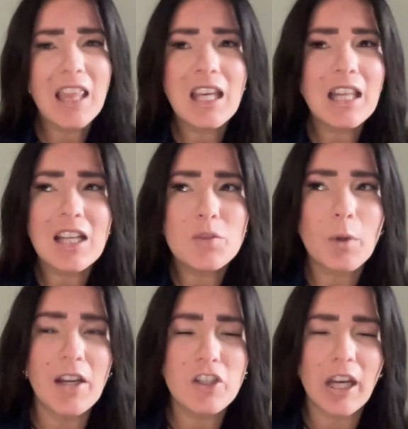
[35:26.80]
I think
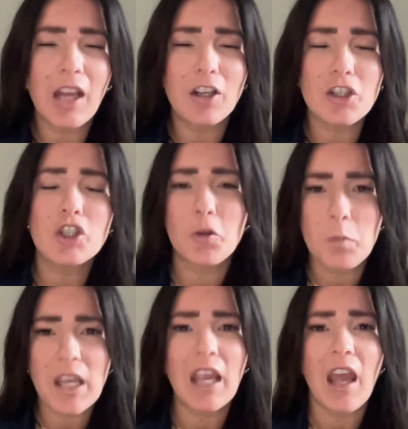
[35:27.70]
that's where educators
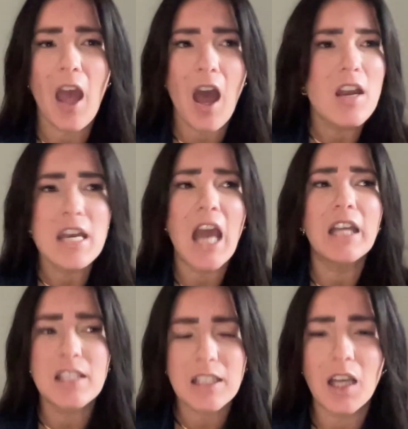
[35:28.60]
should be at
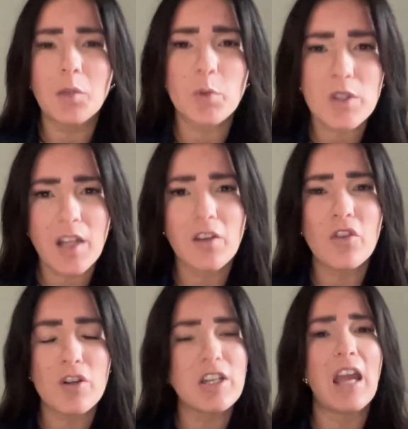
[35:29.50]
99%
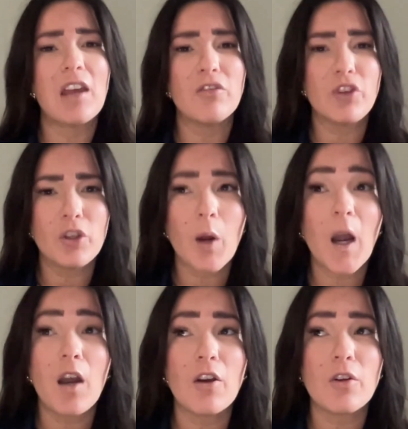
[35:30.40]
of their day. If you
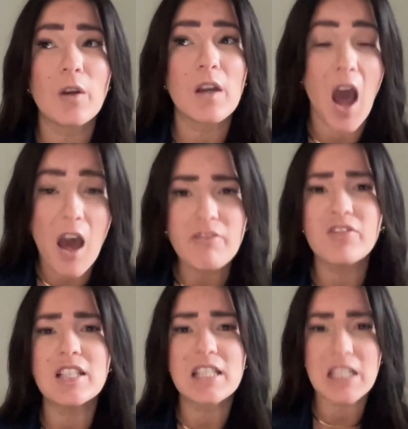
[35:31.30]
are
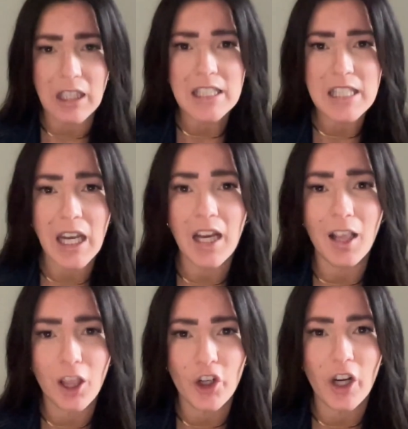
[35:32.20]
not
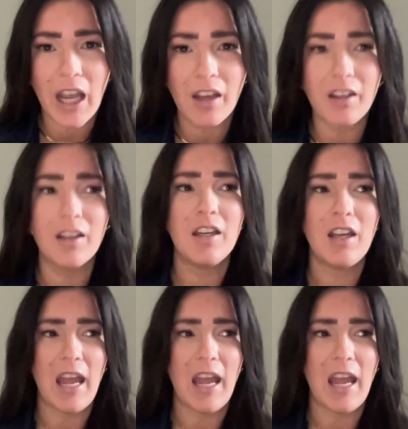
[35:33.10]
facilitating learning